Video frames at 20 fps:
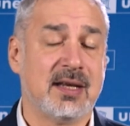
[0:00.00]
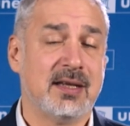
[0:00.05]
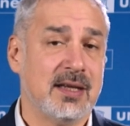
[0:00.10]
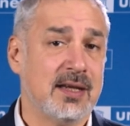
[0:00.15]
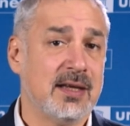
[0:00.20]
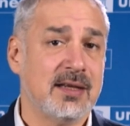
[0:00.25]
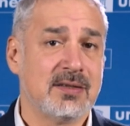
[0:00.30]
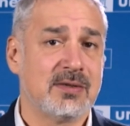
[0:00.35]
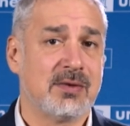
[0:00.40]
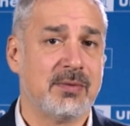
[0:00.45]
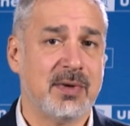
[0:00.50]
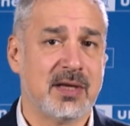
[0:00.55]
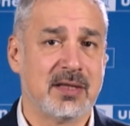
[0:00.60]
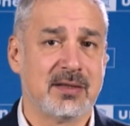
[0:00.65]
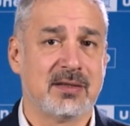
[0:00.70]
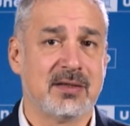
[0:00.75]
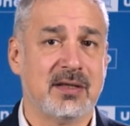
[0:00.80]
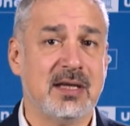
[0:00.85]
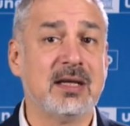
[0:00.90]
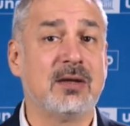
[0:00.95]

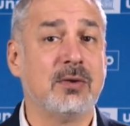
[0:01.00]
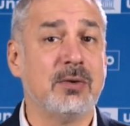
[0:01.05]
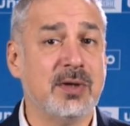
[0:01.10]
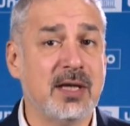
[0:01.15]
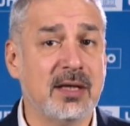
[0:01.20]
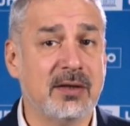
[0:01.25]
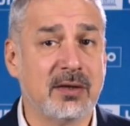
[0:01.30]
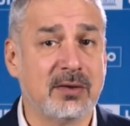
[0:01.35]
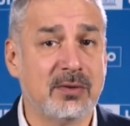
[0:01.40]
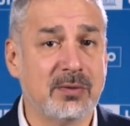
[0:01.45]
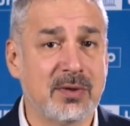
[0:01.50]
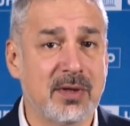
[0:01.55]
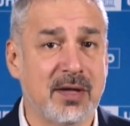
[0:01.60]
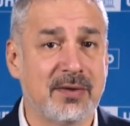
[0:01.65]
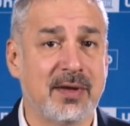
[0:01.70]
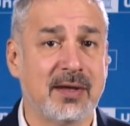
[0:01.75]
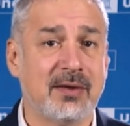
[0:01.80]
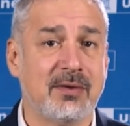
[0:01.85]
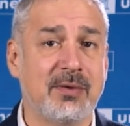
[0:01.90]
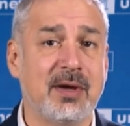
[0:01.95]
instruments, including the
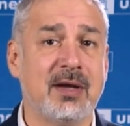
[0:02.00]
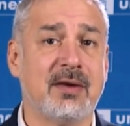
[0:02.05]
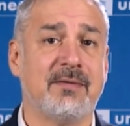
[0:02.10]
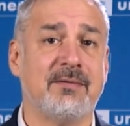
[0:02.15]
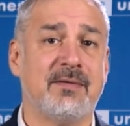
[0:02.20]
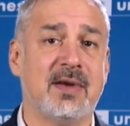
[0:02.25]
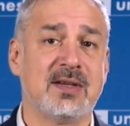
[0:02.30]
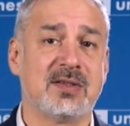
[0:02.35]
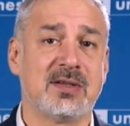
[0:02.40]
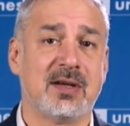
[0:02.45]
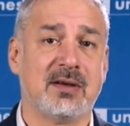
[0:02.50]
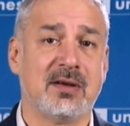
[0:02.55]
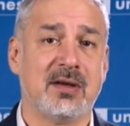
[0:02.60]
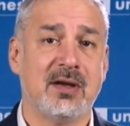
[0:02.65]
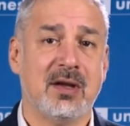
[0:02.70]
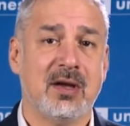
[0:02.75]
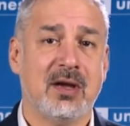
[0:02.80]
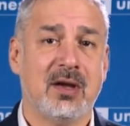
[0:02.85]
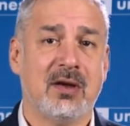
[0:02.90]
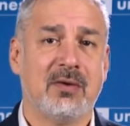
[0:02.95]
2003 Convention
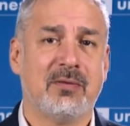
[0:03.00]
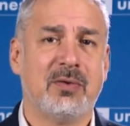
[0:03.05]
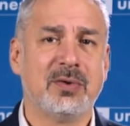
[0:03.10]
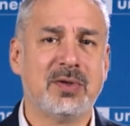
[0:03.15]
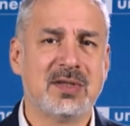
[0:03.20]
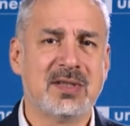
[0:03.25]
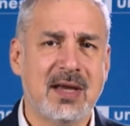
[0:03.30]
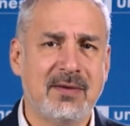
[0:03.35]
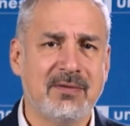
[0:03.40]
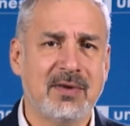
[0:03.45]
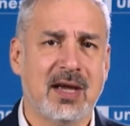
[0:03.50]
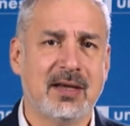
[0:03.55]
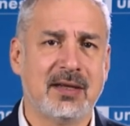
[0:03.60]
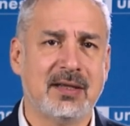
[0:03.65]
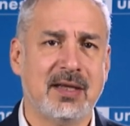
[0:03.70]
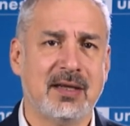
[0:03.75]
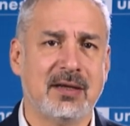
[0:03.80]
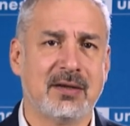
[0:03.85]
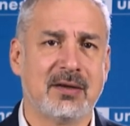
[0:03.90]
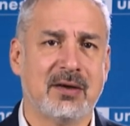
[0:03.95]
for the
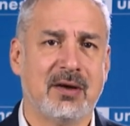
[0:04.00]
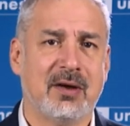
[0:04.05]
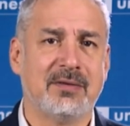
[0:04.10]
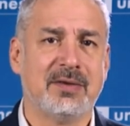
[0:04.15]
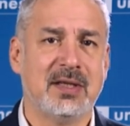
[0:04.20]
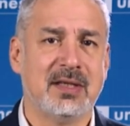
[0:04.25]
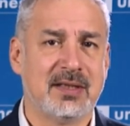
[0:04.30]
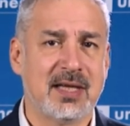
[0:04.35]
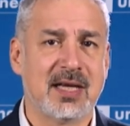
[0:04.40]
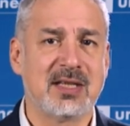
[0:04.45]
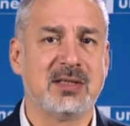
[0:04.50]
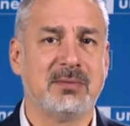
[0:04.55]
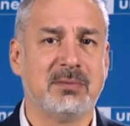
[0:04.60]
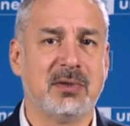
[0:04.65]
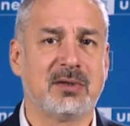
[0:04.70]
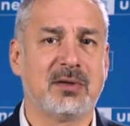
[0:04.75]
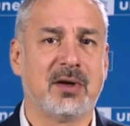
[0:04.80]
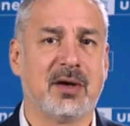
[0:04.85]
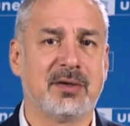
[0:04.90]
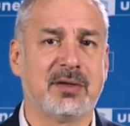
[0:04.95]
Safeguarding of the Intangible
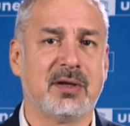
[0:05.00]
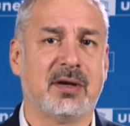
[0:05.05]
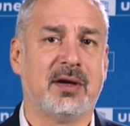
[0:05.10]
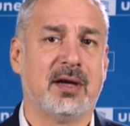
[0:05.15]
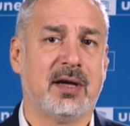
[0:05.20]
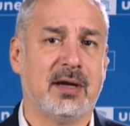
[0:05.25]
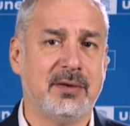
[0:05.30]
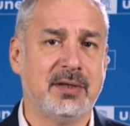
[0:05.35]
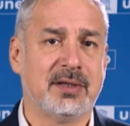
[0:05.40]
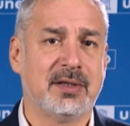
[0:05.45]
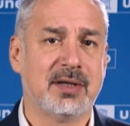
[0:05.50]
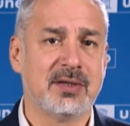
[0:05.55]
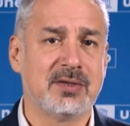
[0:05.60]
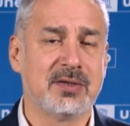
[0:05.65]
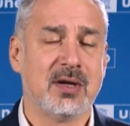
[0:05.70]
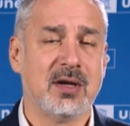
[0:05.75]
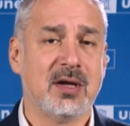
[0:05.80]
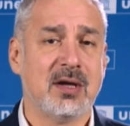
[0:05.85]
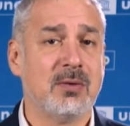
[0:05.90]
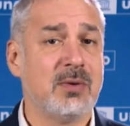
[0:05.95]
Cultural Heritage,
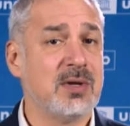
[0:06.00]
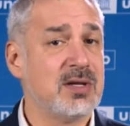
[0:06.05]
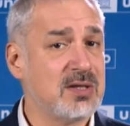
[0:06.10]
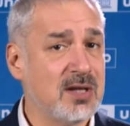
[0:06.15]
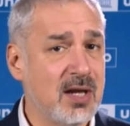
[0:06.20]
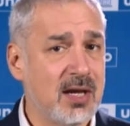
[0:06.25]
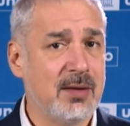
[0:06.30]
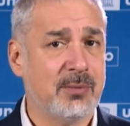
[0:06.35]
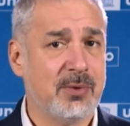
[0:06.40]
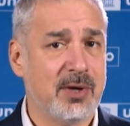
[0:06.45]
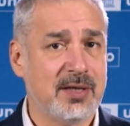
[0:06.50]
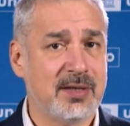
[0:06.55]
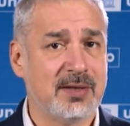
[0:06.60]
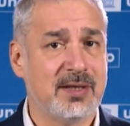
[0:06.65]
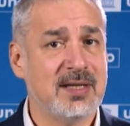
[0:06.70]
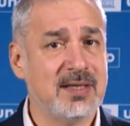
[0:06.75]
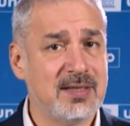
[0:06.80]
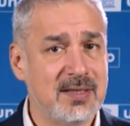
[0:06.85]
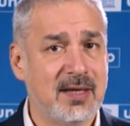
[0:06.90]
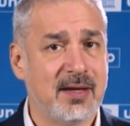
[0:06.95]
which celebrates
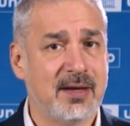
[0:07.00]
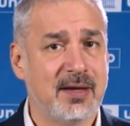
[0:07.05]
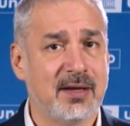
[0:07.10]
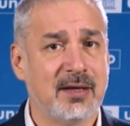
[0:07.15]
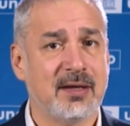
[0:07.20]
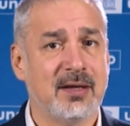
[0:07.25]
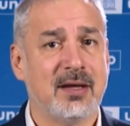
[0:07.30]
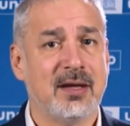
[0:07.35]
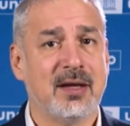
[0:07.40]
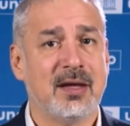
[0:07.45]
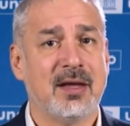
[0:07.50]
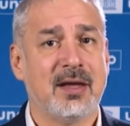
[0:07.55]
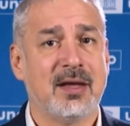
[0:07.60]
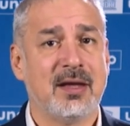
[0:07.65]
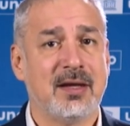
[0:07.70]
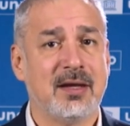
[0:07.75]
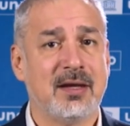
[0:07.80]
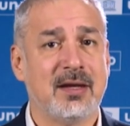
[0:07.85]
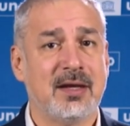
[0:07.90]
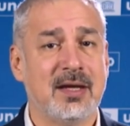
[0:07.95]
this year
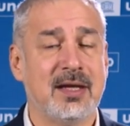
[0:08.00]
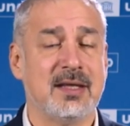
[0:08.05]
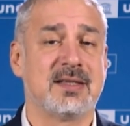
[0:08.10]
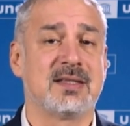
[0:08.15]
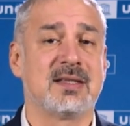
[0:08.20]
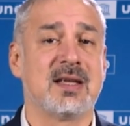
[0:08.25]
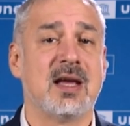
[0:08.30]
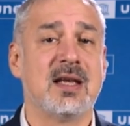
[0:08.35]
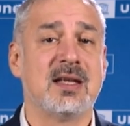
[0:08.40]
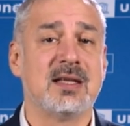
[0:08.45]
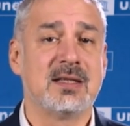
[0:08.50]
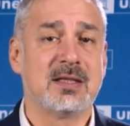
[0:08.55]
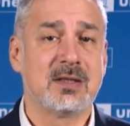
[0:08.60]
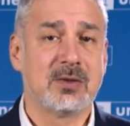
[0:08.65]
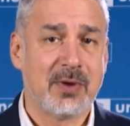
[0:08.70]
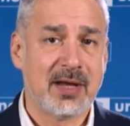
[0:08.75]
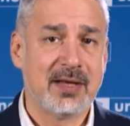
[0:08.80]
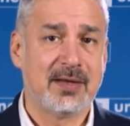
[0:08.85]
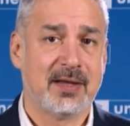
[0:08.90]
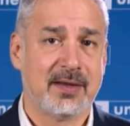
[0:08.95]
its
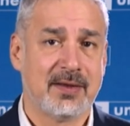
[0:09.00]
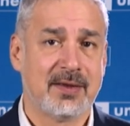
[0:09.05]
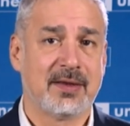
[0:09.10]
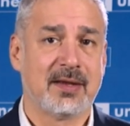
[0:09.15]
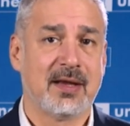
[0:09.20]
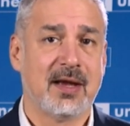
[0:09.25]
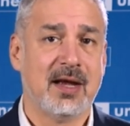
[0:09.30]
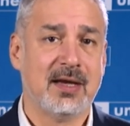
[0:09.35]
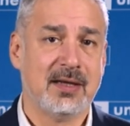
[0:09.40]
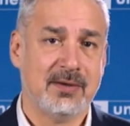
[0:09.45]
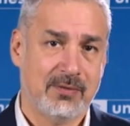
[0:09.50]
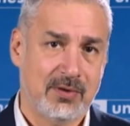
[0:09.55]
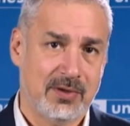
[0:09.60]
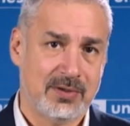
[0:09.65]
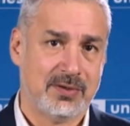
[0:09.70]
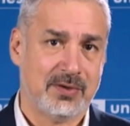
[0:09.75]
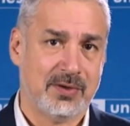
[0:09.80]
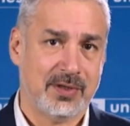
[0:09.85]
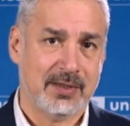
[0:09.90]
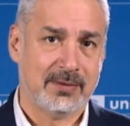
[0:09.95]
20th
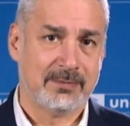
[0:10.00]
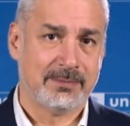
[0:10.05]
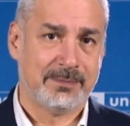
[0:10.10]
anniversary.